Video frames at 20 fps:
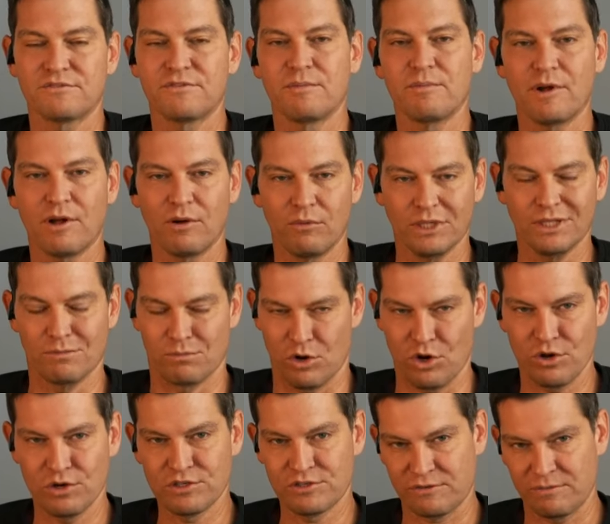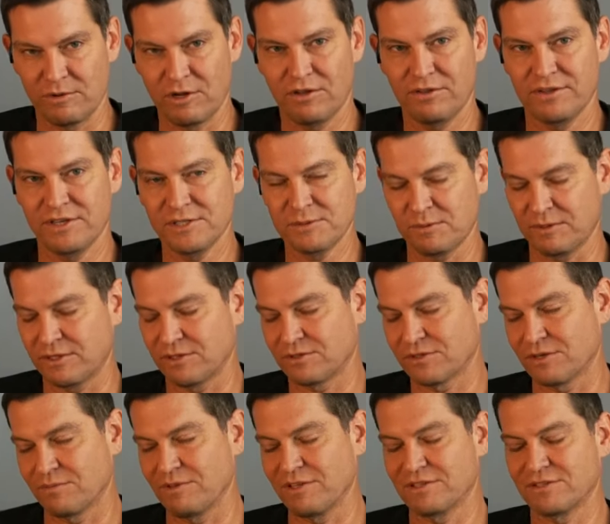football will emerge from all this, but there's
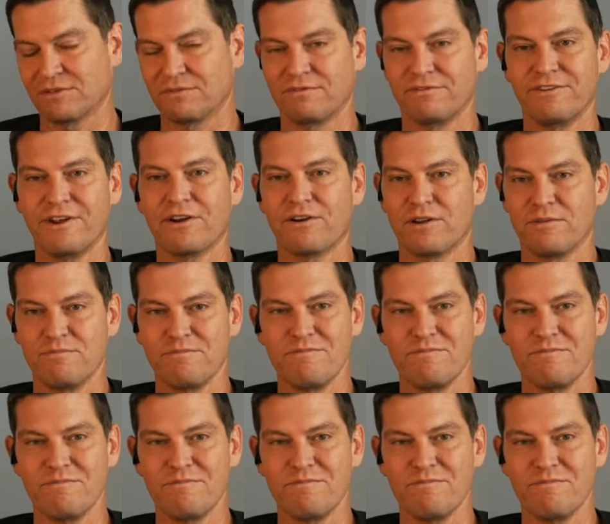going to be some very